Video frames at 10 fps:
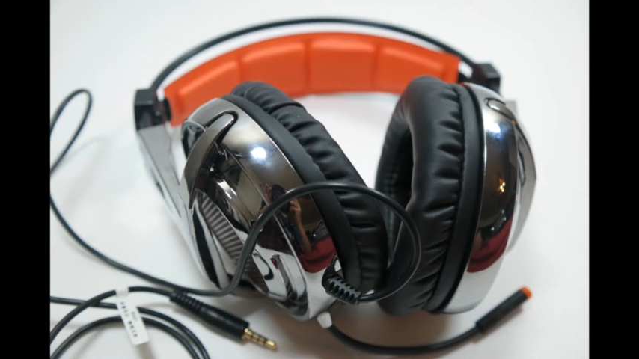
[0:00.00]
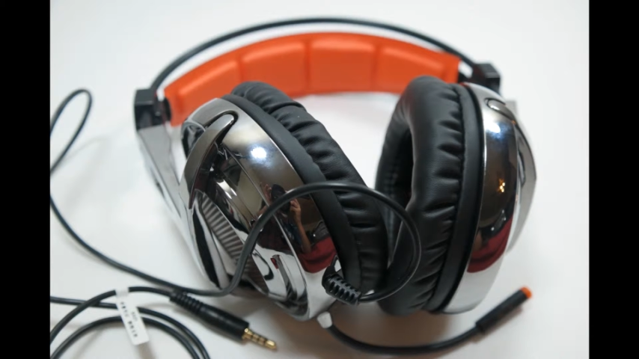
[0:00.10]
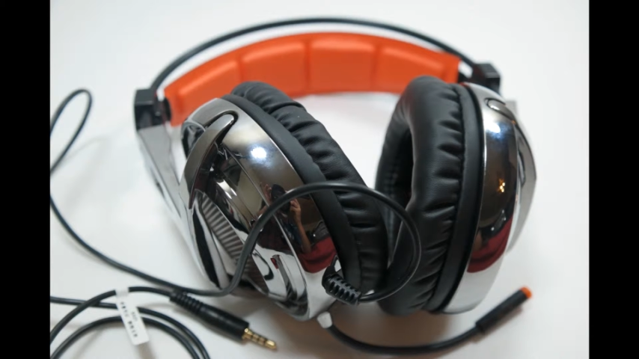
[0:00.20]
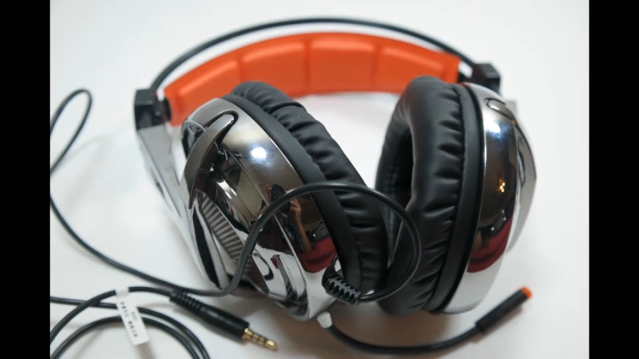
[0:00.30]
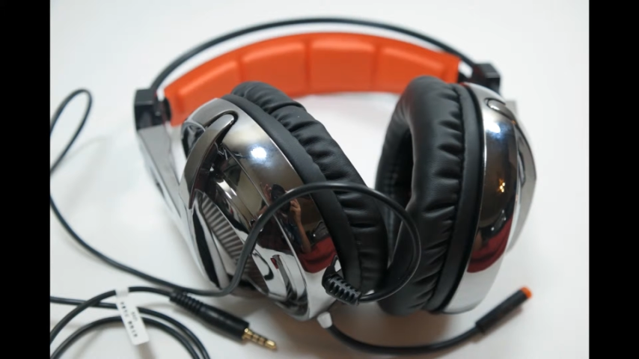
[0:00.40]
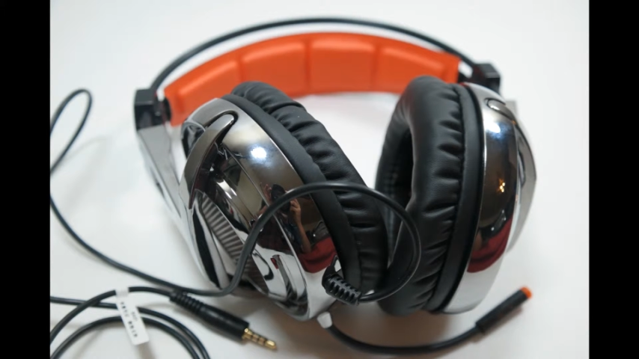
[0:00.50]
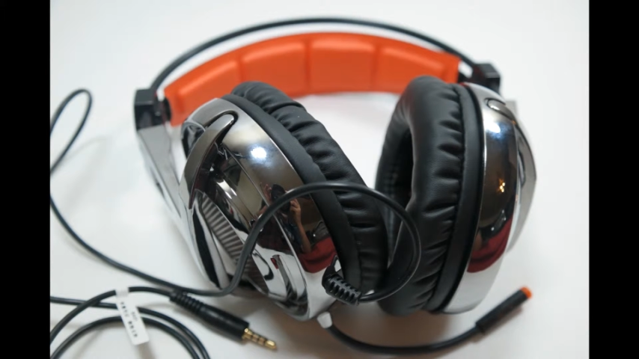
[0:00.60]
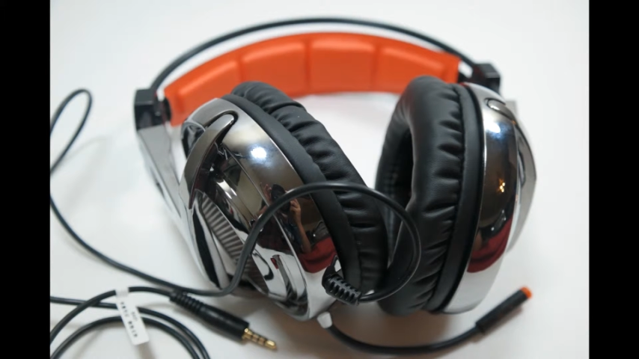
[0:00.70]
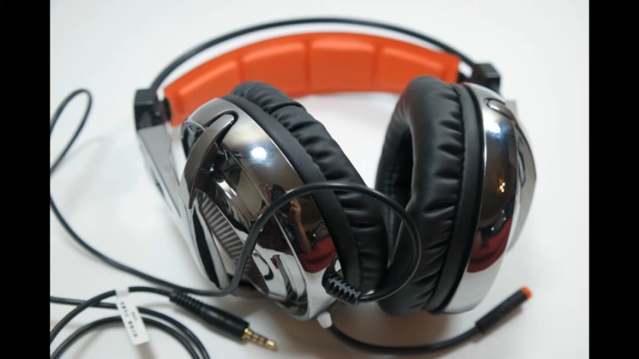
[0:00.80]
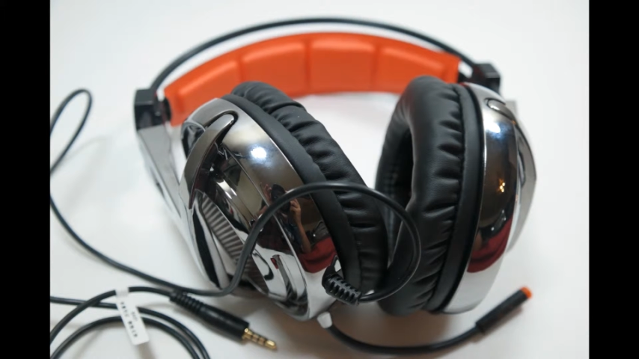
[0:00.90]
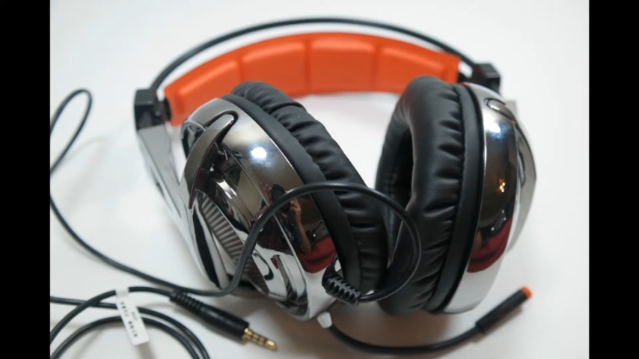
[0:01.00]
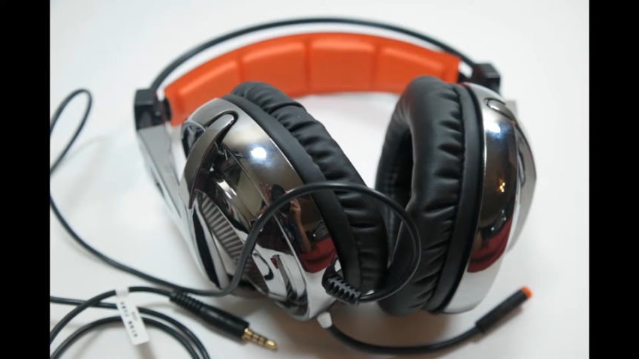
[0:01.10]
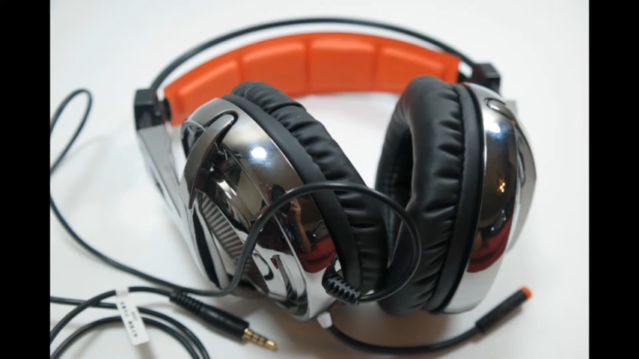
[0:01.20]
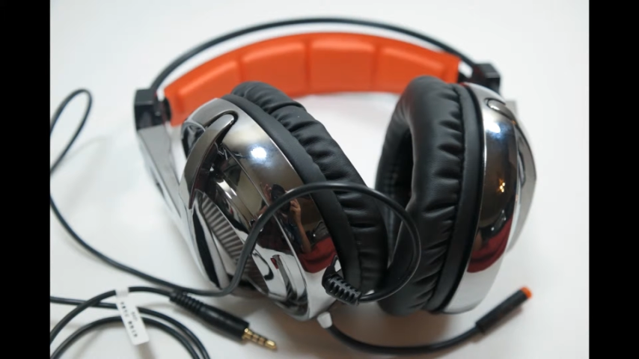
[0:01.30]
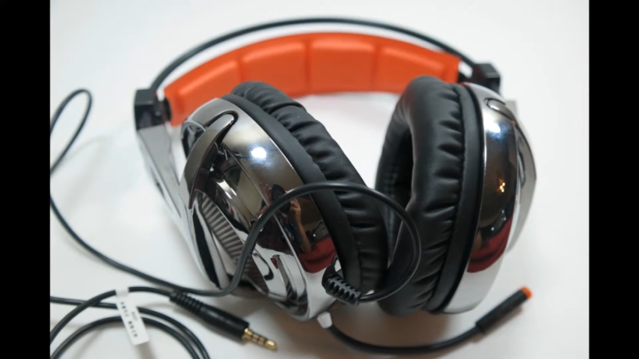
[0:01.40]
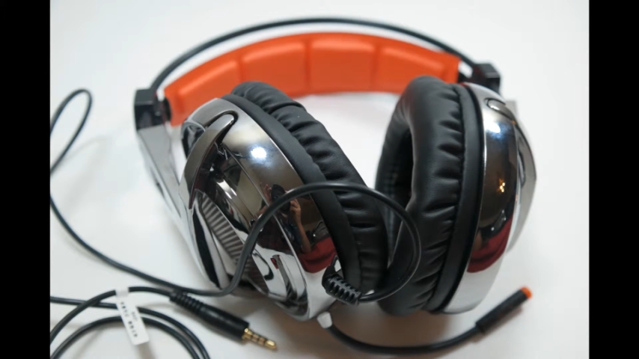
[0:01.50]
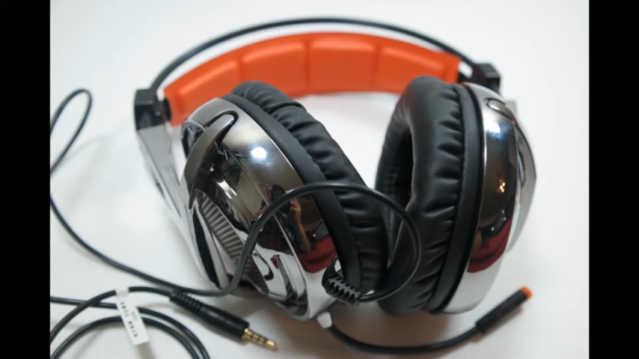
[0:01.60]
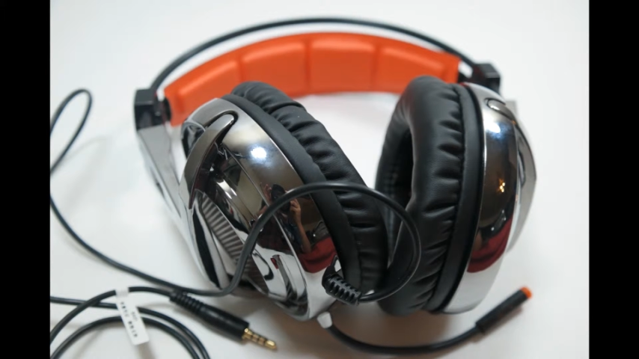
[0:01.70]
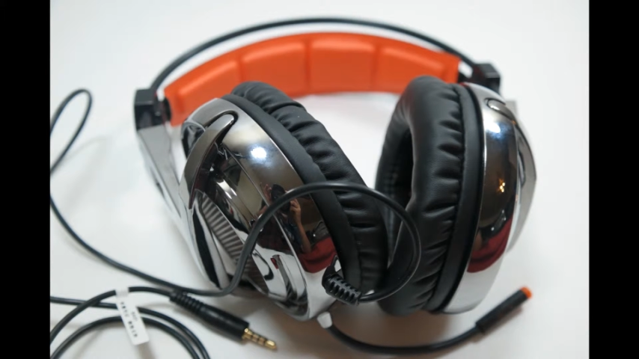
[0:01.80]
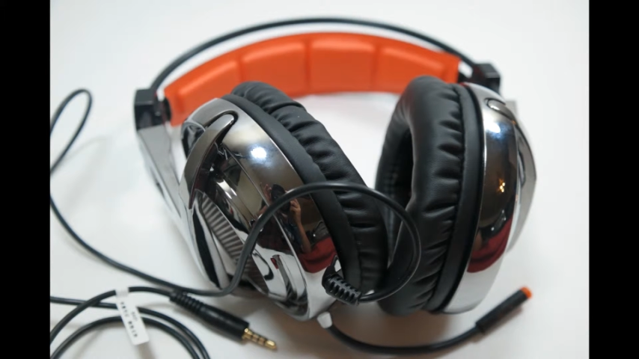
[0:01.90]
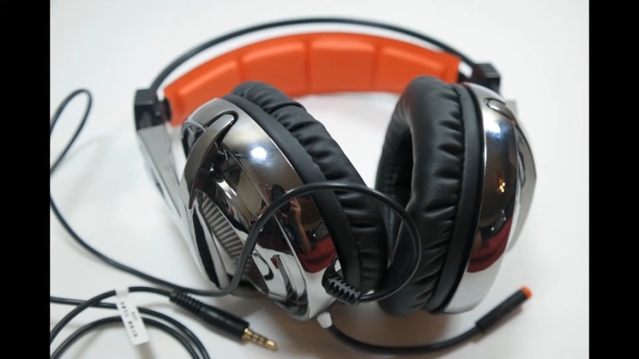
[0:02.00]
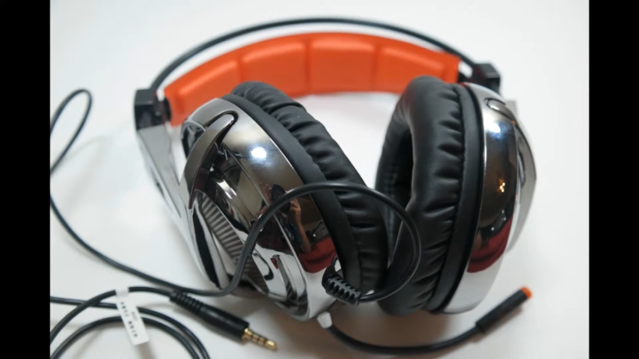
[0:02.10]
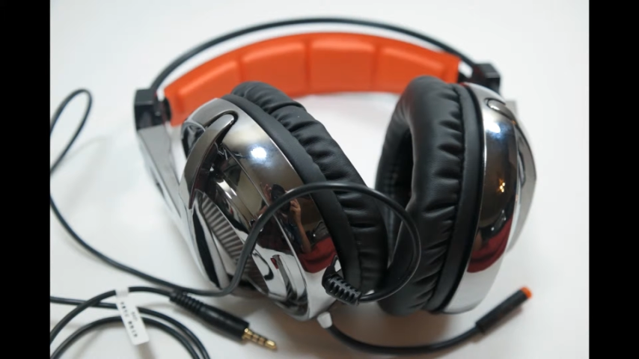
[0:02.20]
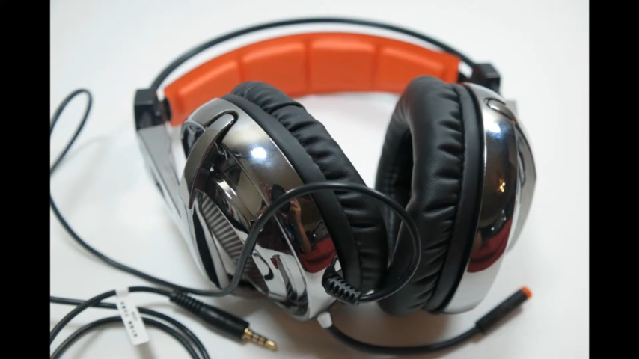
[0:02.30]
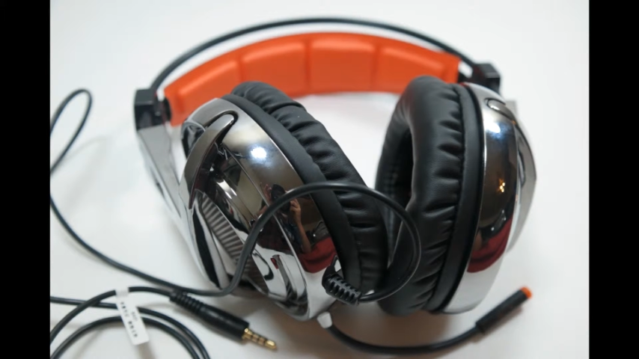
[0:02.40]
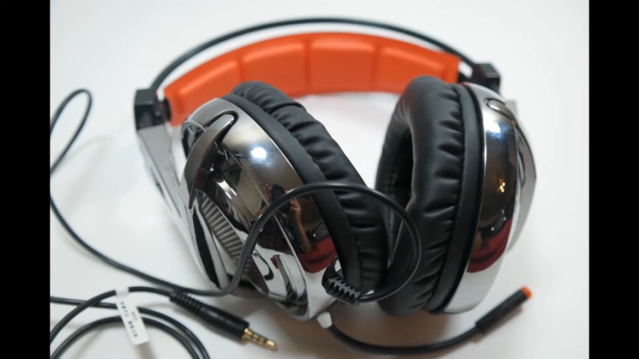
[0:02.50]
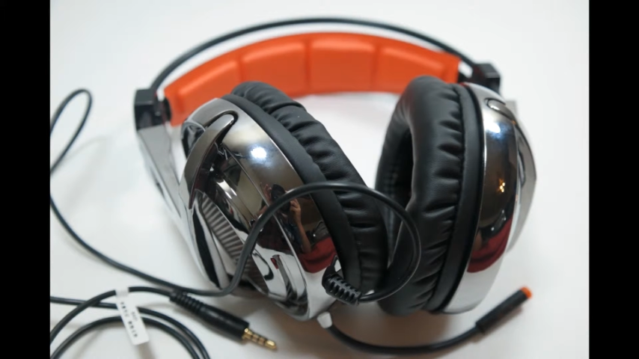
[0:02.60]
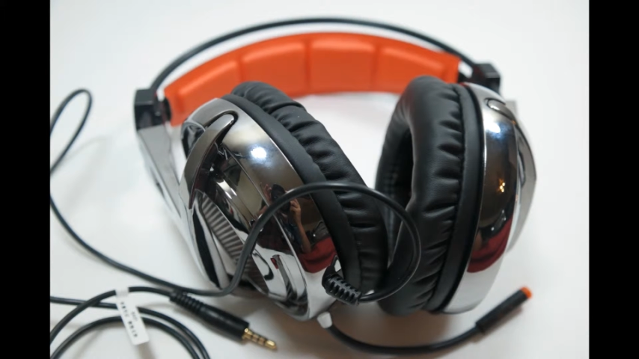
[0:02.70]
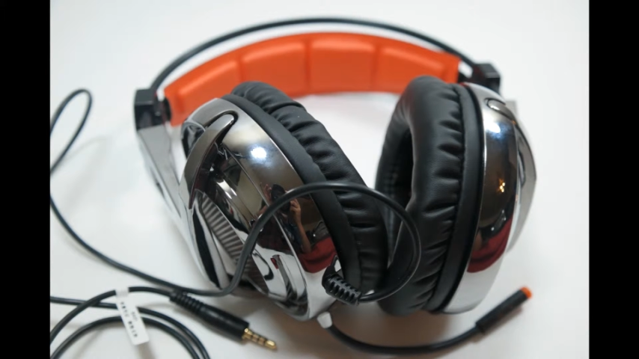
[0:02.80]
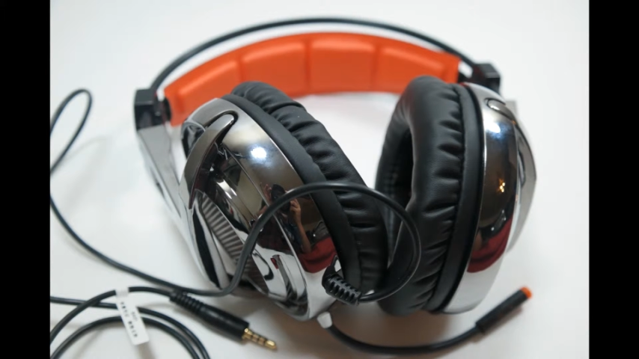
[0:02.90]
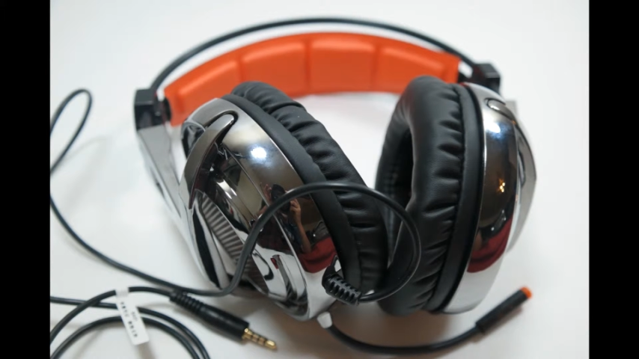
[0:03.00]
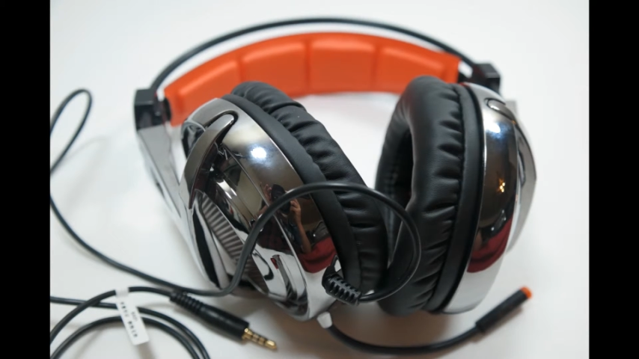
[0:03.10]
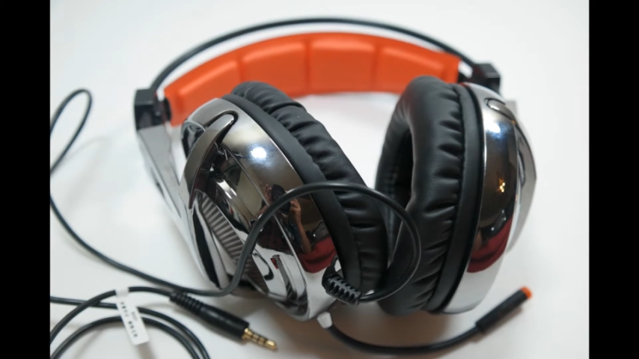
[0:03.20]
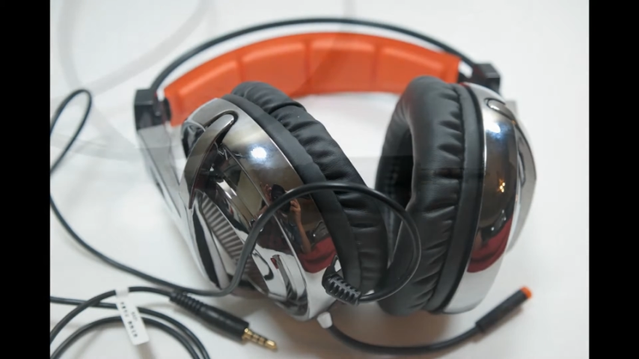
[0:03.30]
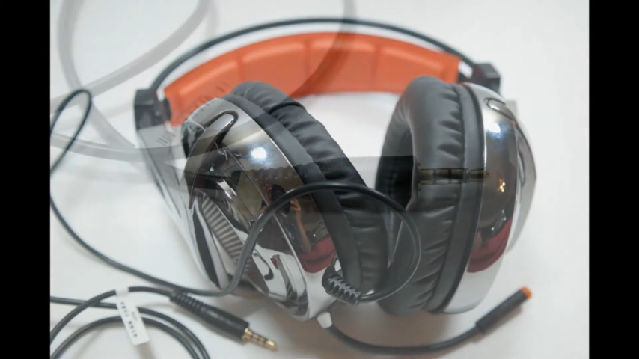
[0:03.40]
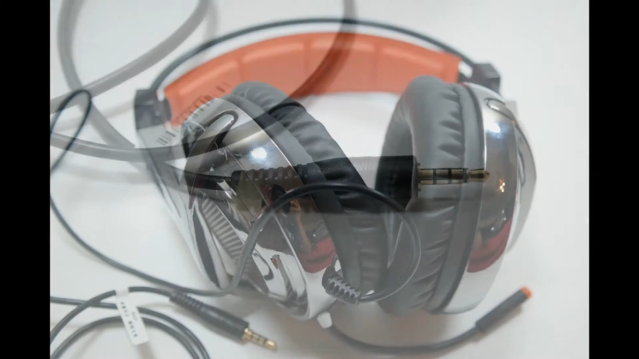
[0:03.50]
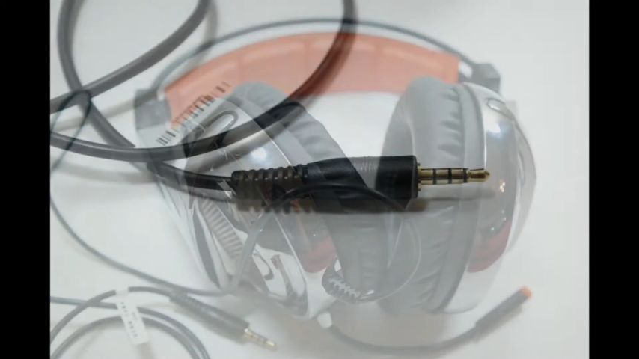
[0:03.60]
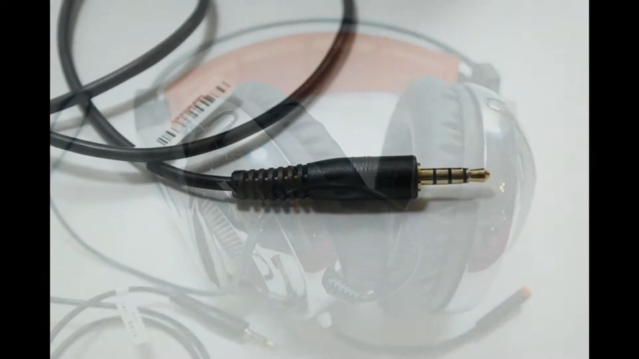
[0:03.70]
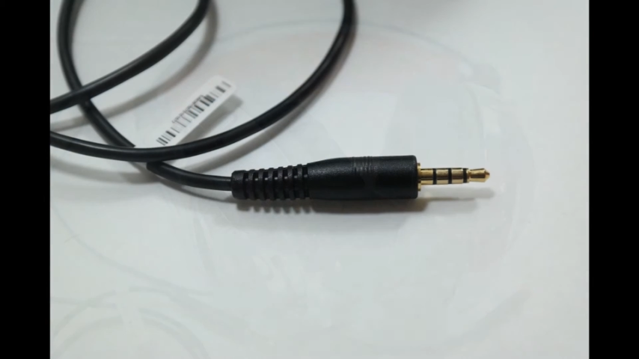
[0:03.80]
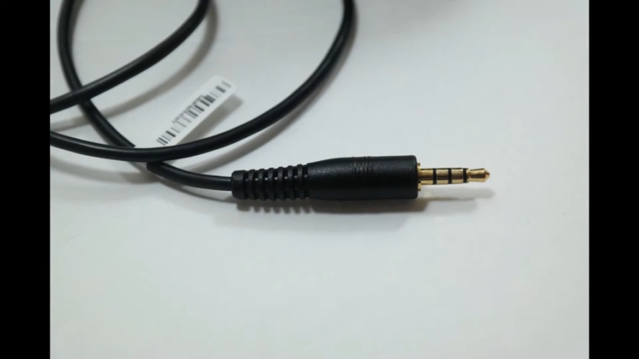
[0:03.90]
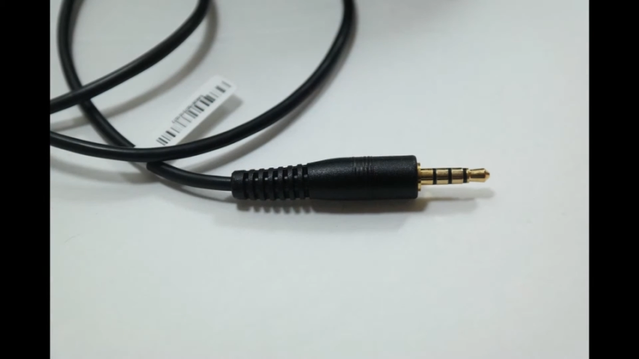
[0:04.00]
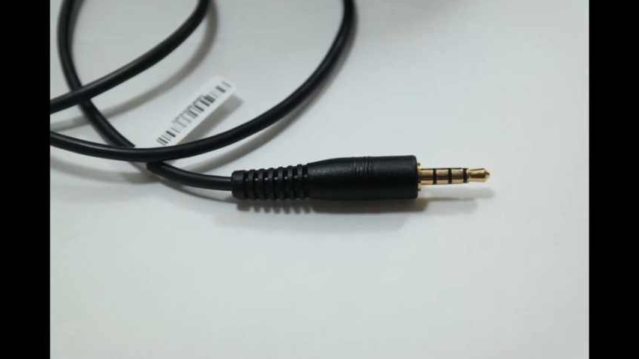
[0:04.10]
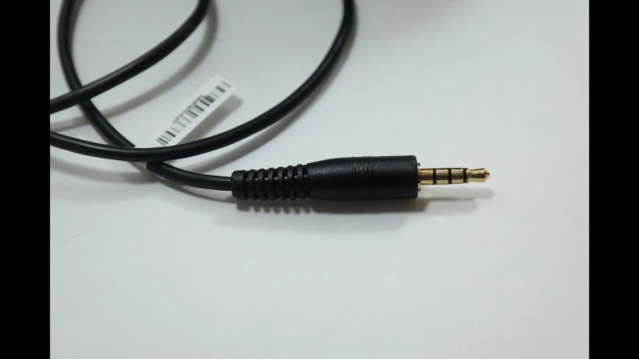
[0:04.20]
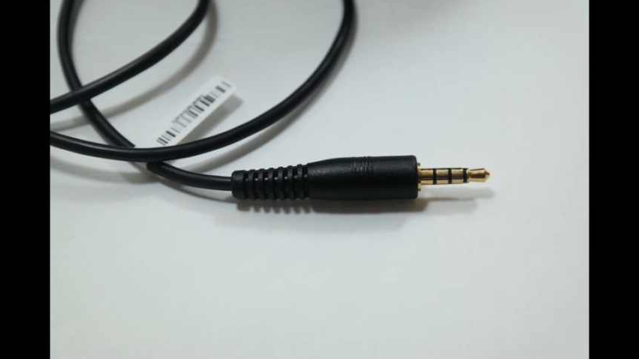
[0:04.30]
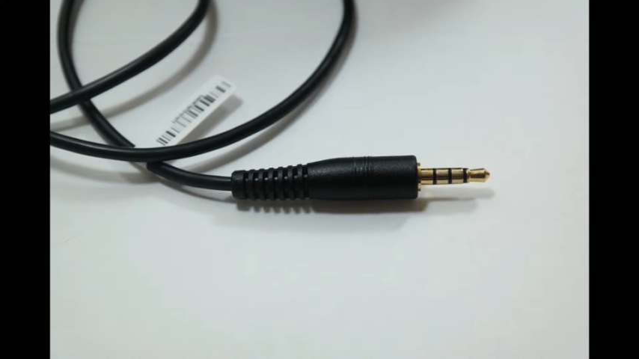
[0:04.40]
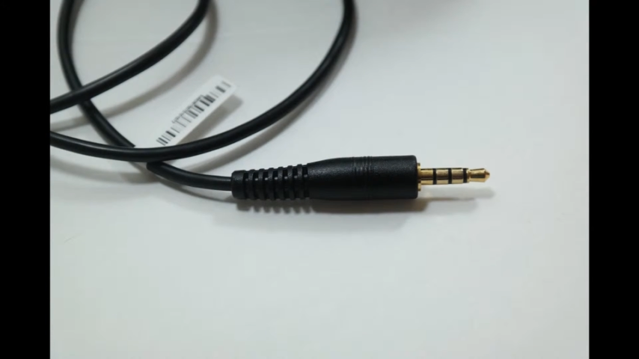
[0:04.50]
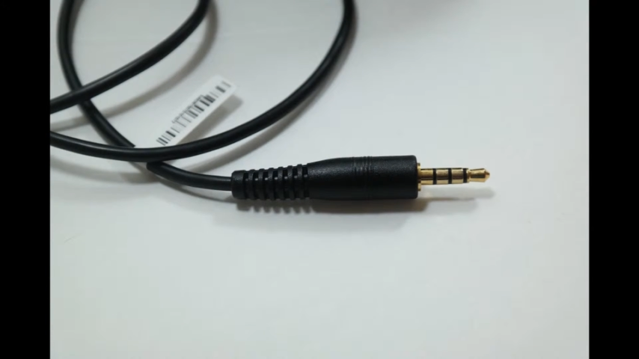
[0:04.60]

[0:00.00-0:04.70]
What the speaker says: (no speaker visible)